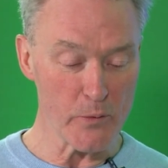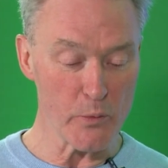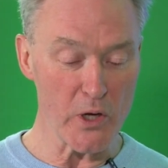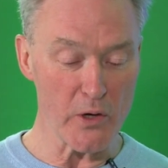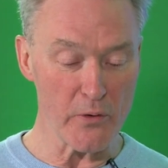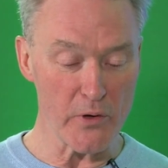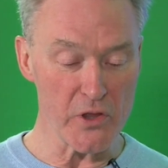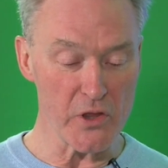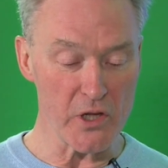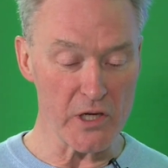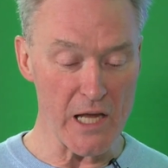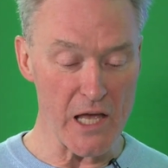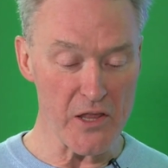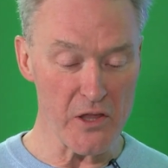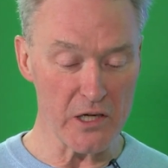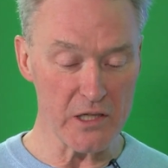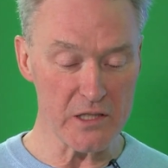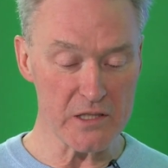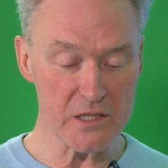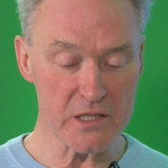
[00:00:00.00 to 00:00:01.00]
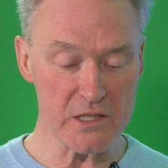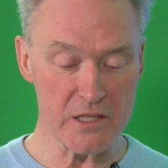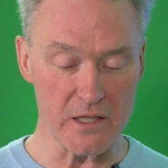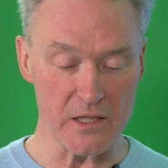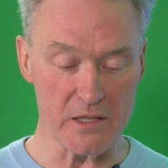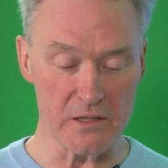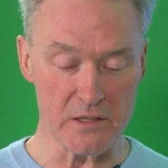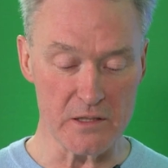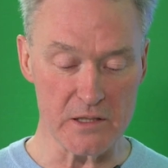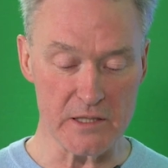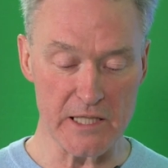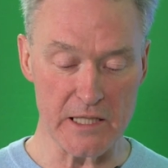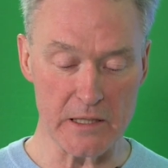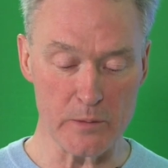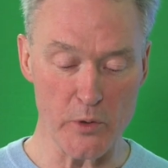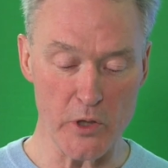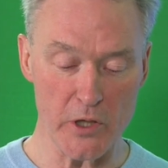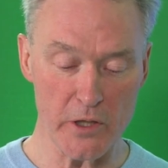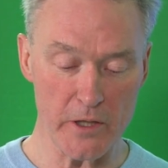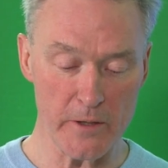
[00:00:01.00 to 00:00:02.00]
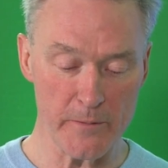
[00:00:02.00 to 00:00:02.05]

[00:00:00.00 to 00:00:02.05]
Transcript: we are in the Netherlands, in Tilburg.